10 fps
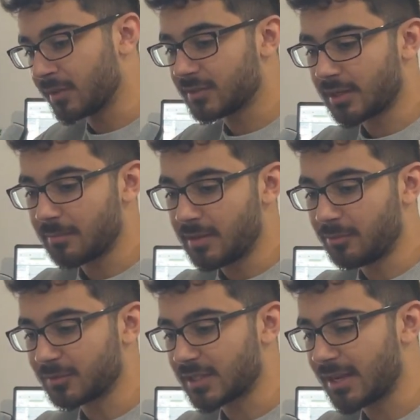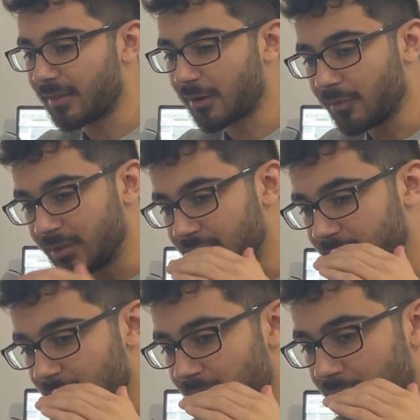side people saying like
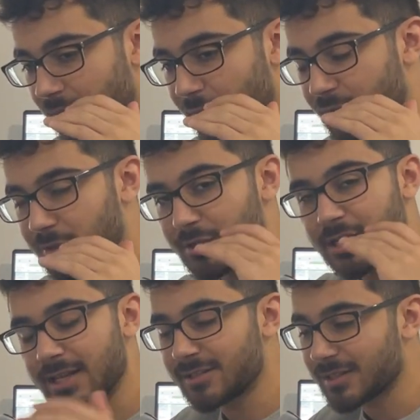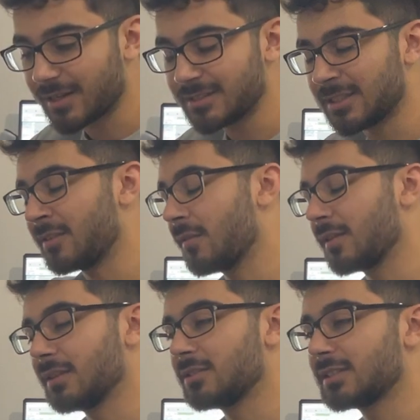the church hates science, and the
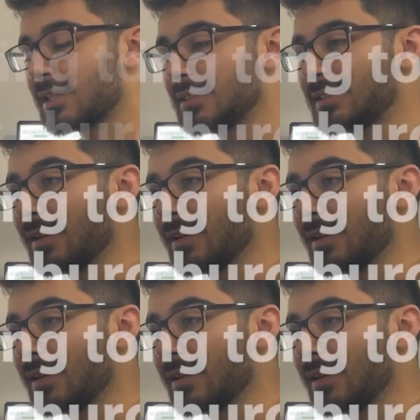other side saying